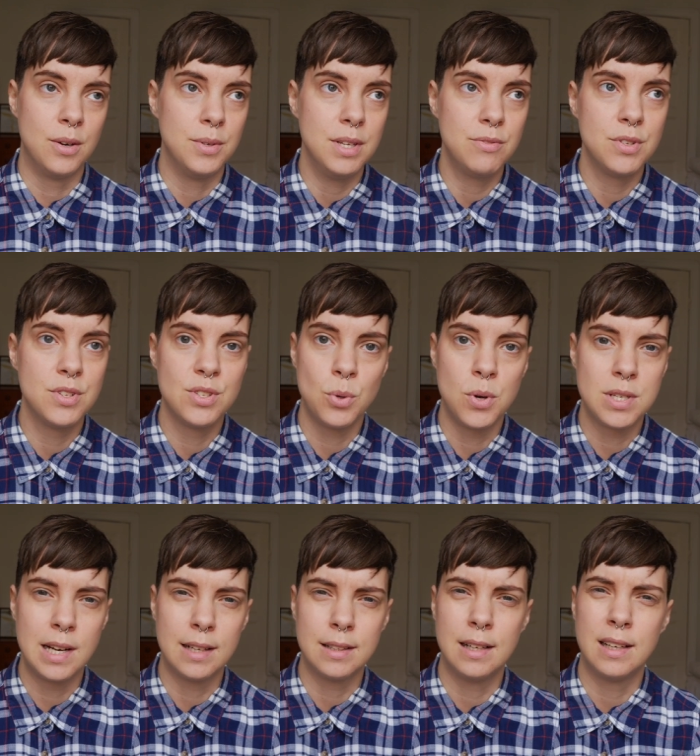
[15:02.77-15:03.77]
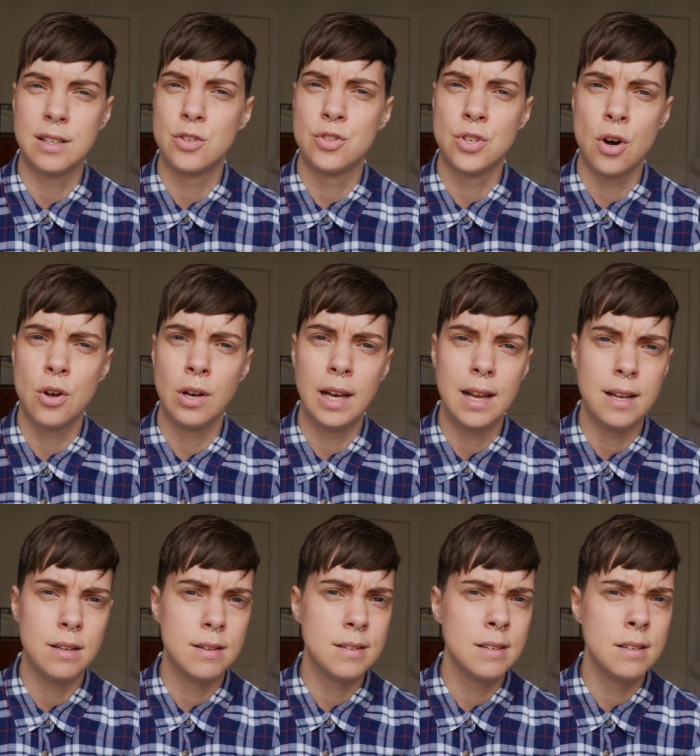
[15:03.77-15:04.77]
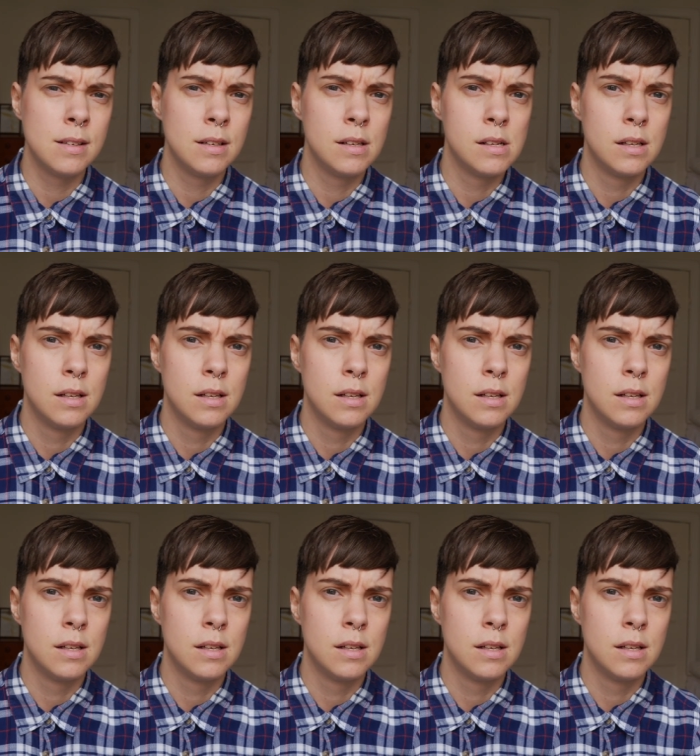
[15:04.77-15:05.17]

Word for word: know, different stories like that, like Sean Lennon,